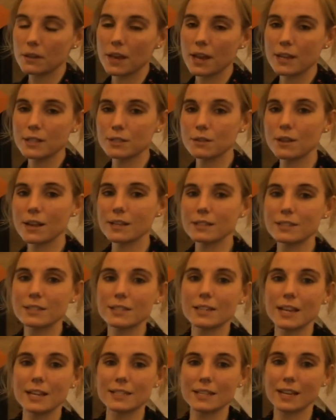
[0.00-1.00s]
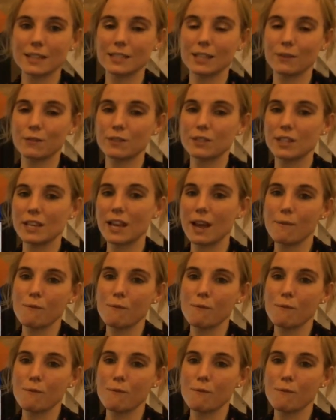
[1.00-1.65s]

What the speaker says: Okay, so that's today's activity,